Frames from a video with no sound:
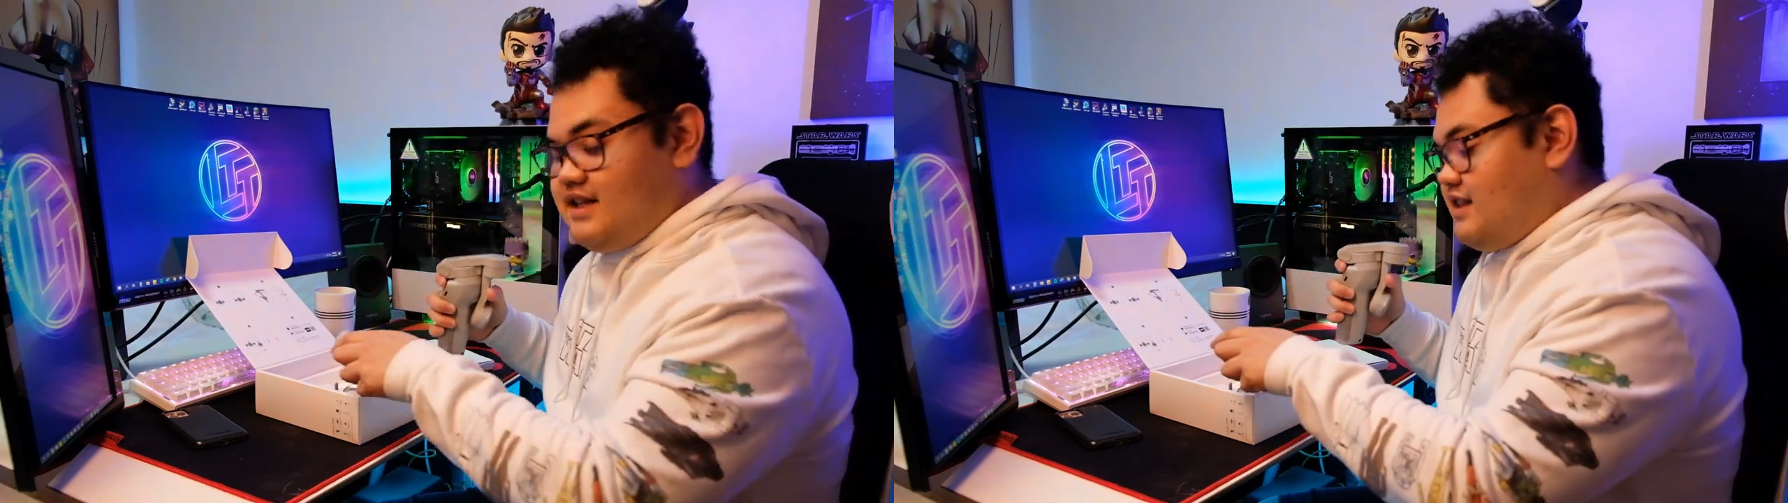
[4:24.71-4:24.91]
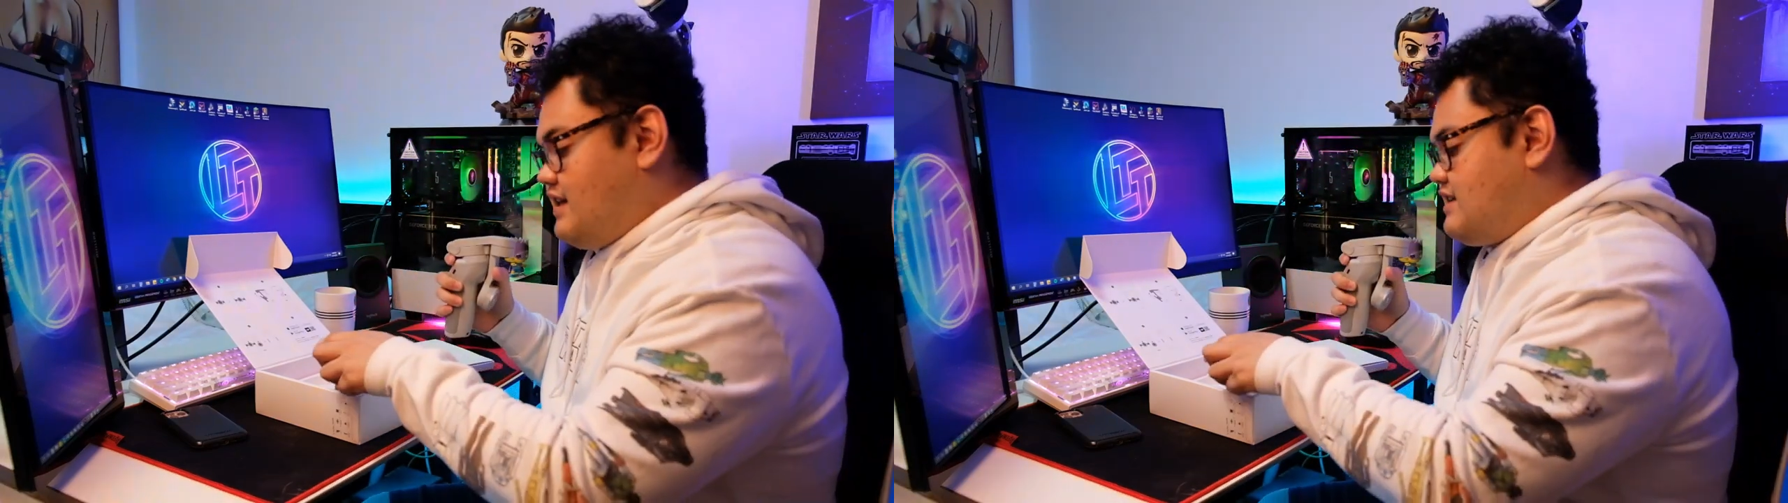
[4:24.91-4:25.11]

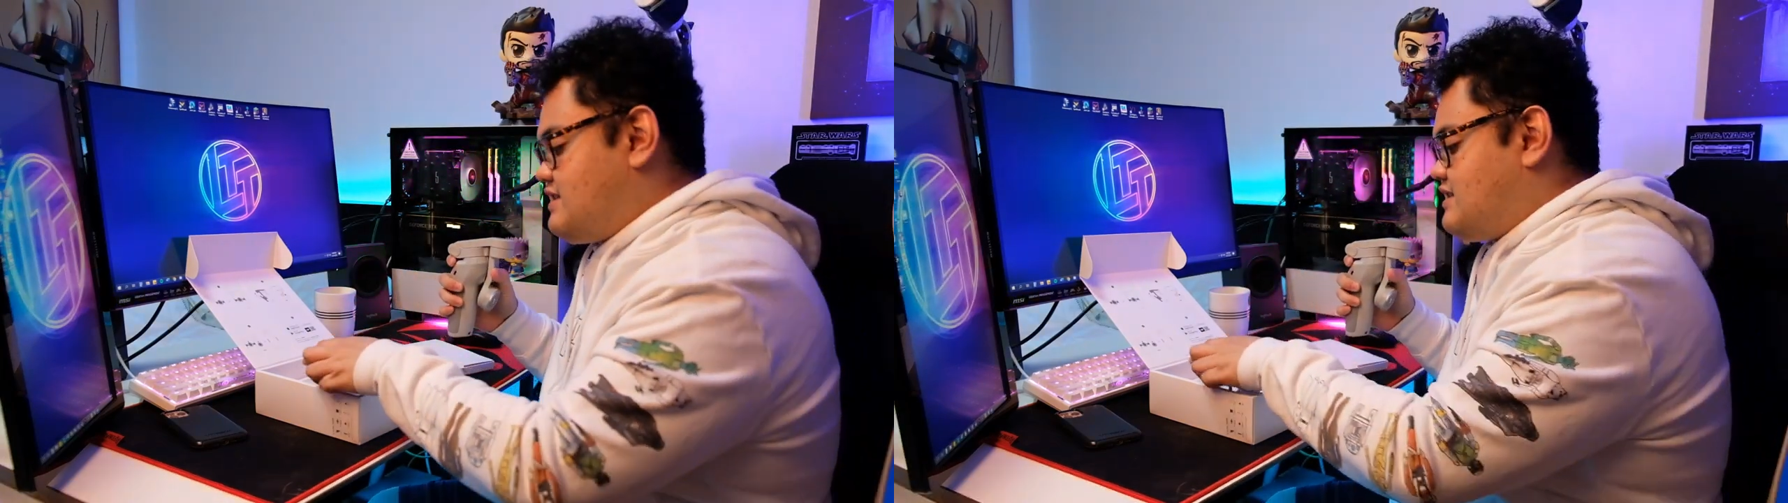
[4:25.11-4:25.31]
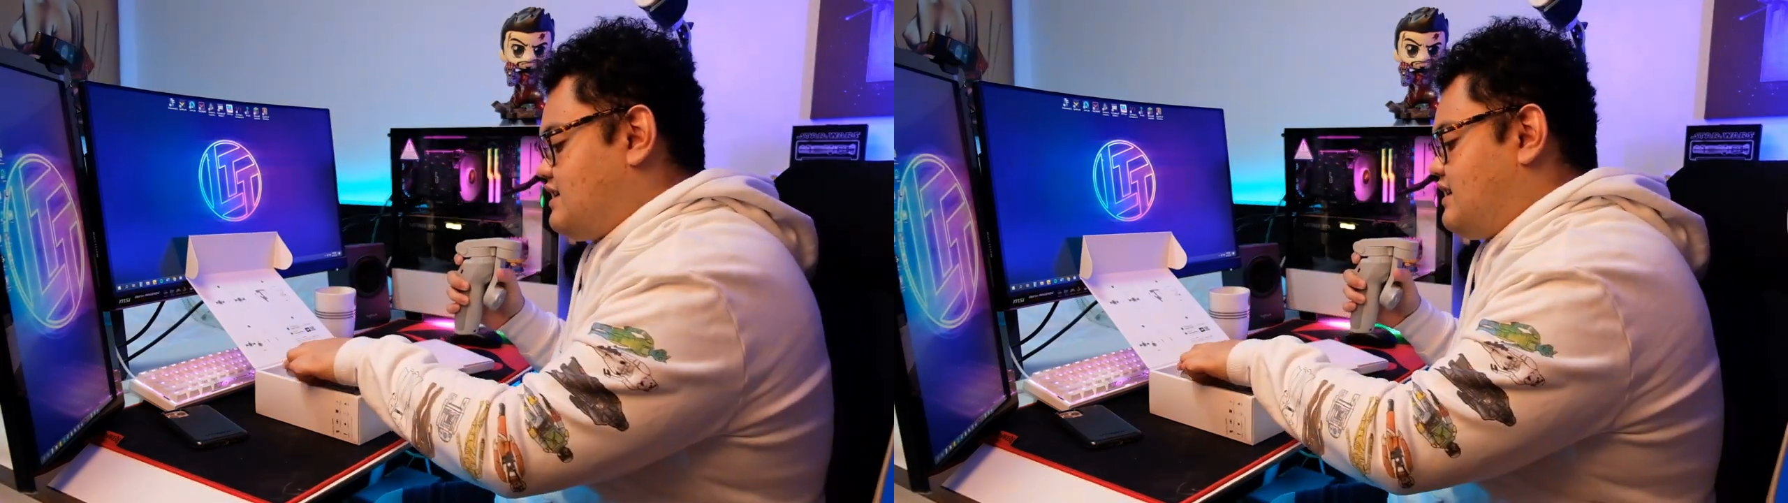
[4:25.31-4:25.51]

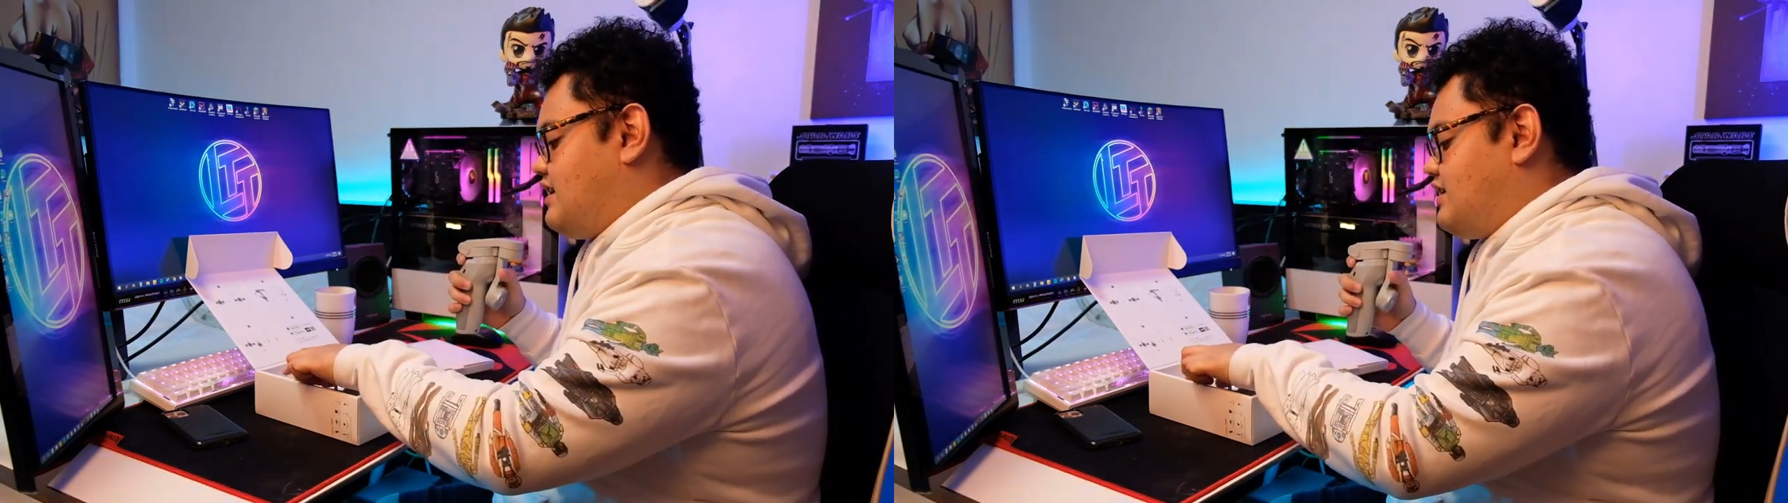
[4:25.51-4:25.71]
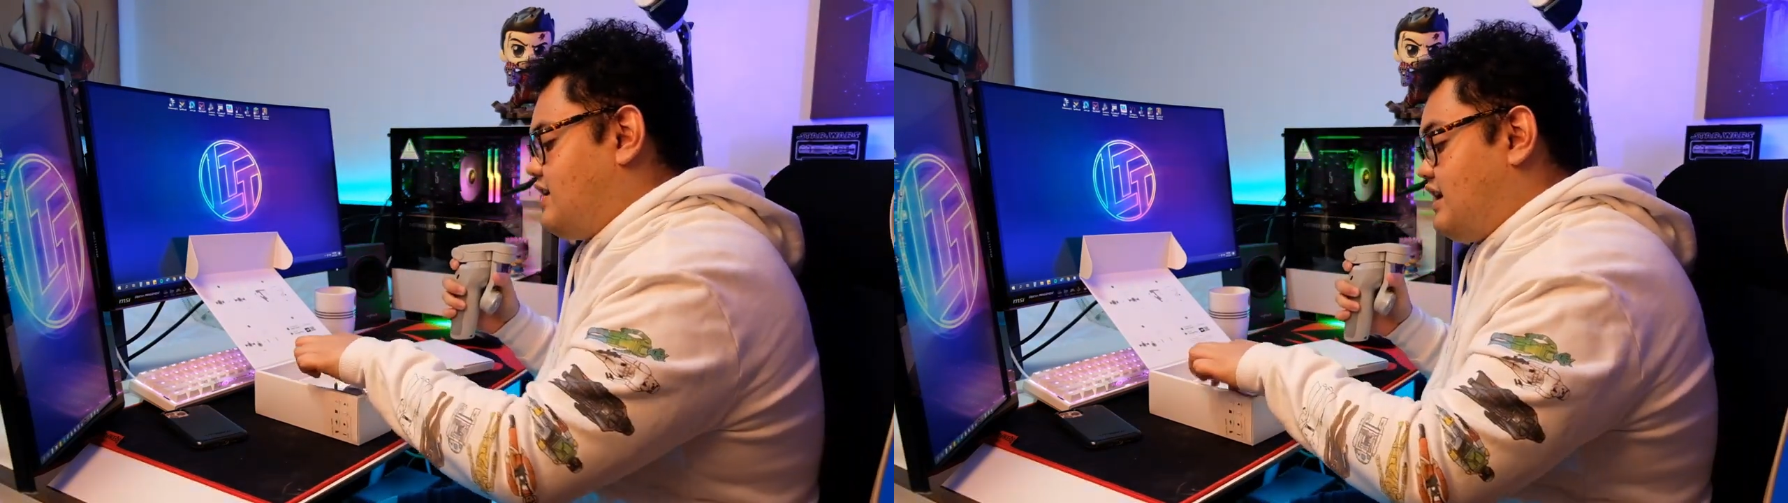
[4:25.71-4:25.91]

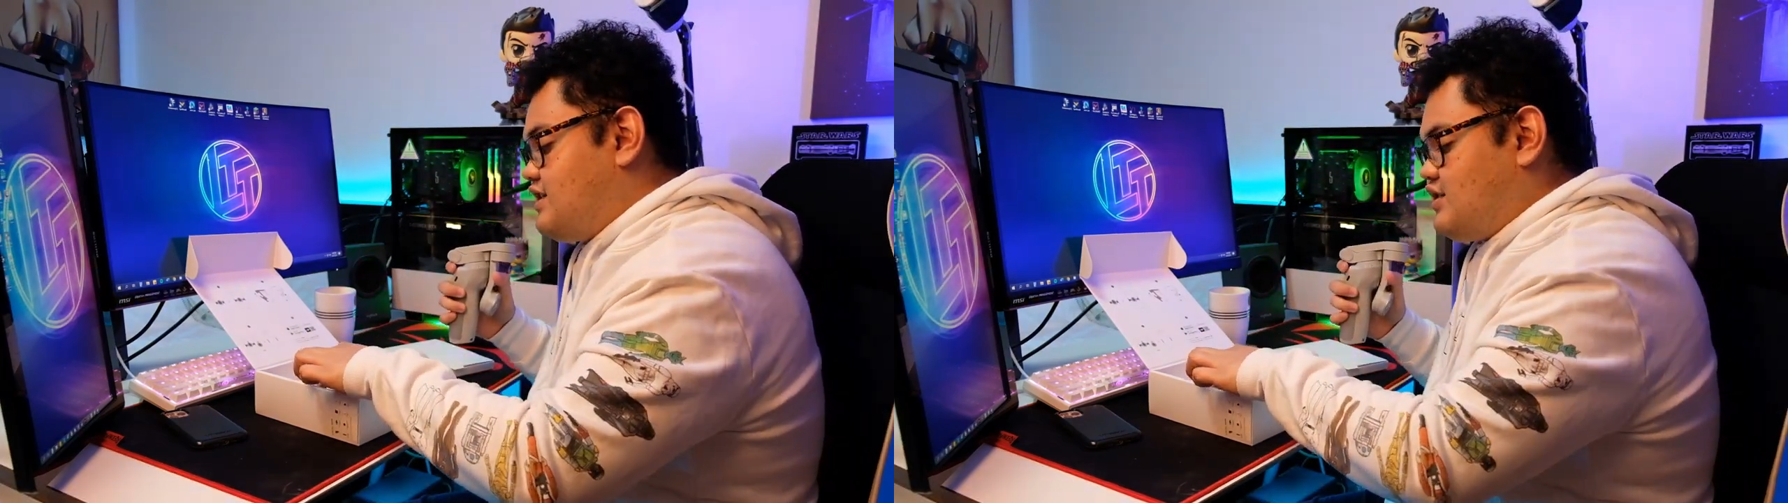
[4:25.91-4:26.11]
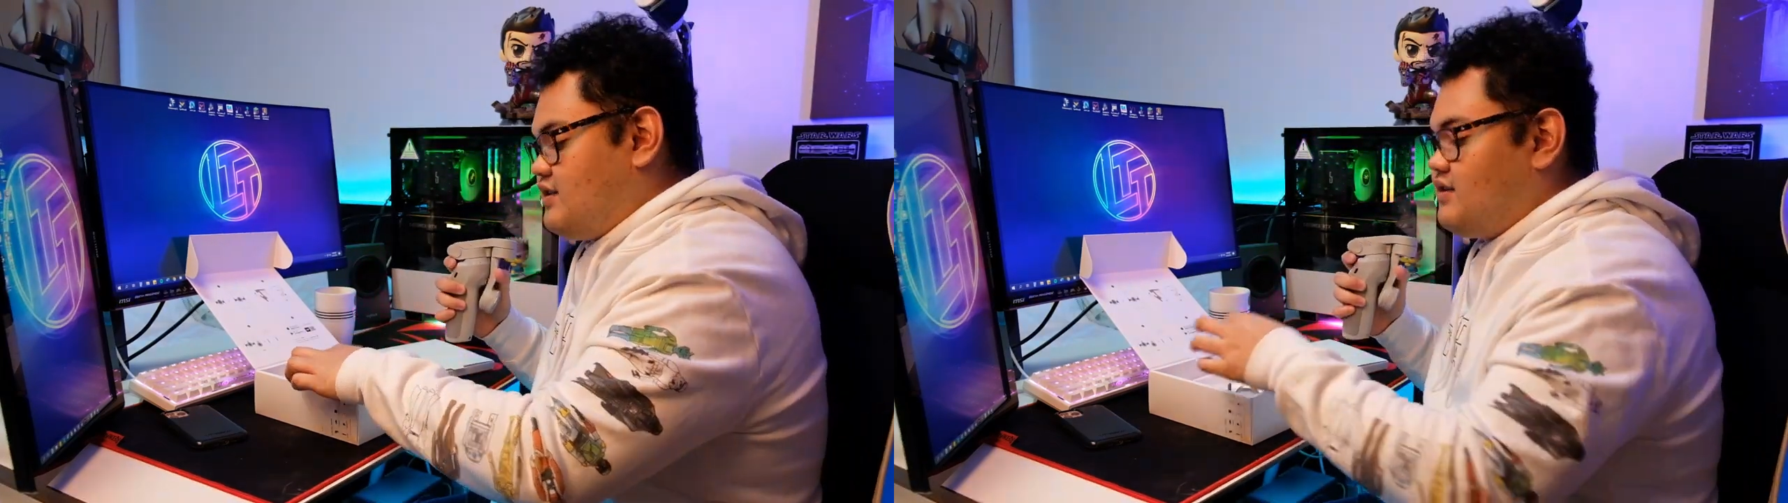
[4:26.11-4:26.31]

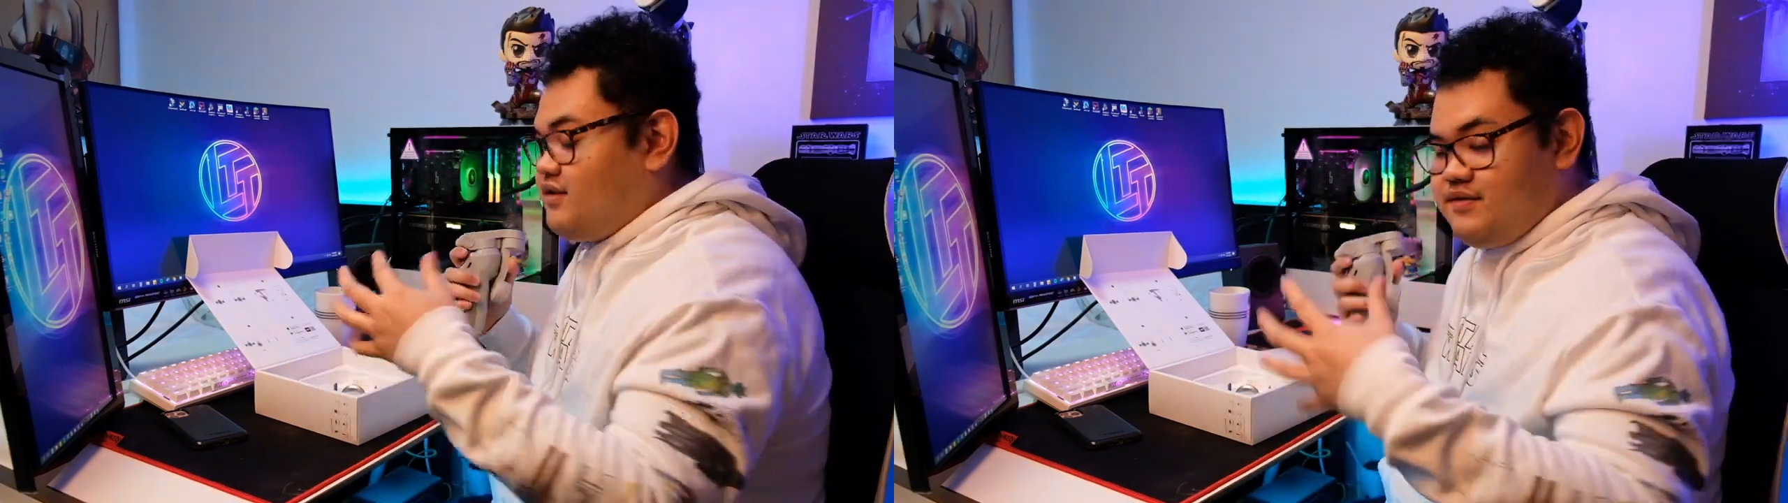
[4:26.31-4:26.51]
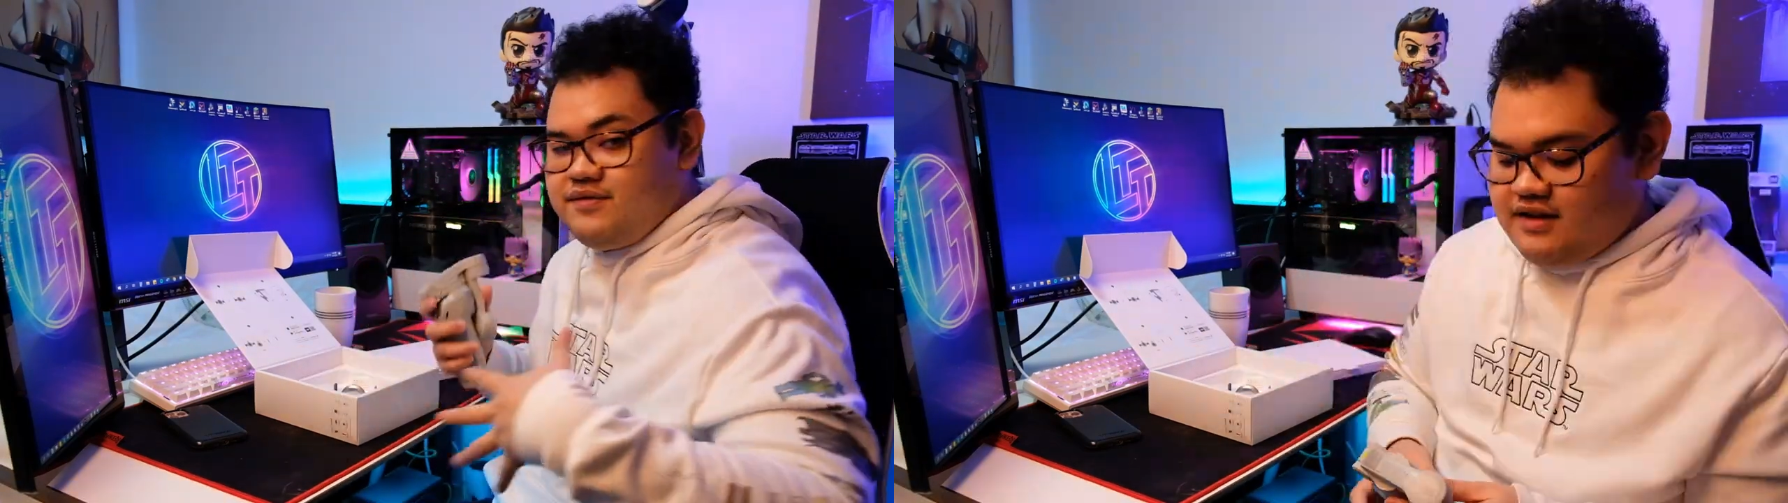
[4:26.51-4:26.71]
iteration of